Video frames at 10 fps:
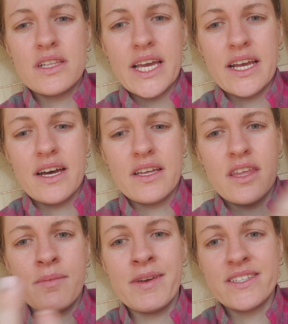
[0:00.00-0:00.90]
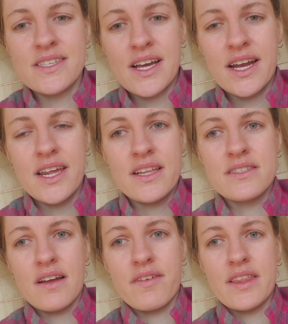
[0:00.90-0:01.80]
like the Humane Society and
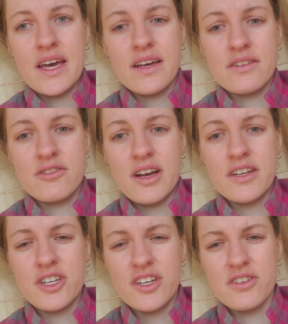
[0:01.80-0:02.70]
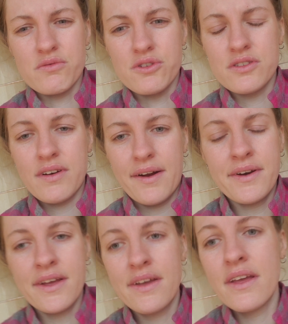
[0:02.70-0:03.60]
stuff like that kind of change their rules around.
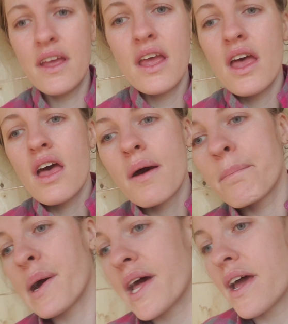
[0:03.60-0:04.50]
But